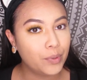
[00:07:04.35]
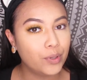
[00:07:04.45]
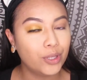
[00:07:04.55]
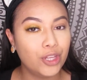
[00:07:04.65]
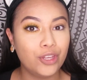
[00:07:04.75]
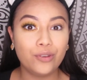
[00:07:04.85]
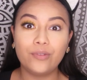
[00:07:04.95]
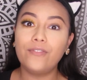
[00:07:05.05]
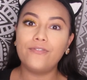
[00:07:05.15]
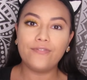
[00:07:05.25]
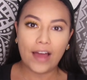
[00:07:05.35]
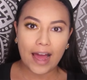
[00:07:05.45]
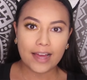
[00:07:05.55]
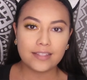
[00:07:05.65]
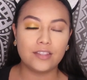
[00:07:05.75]
So I'm gonna go
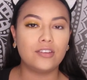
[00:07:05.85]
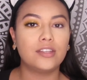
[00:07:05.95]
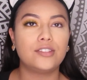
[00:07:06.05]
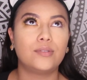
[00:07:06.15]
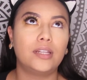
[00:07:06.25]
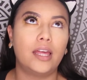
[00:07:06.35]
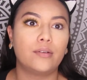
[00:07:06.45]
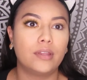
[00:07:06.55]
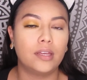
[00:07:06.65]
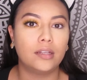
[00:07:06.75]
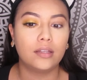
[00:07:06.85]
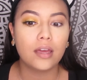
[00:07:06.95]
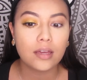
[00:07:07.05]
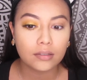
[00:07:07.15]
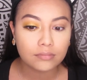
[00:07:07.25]
ahead and start doing the other
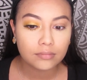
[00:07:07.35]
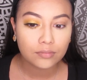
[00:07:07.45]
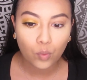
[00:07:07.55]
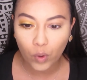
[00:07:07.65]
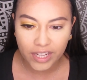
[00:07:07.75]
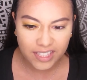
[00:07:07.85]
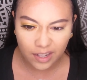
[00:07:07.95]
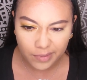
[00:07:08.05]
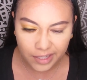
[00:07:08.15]
eye, and I'll be right back.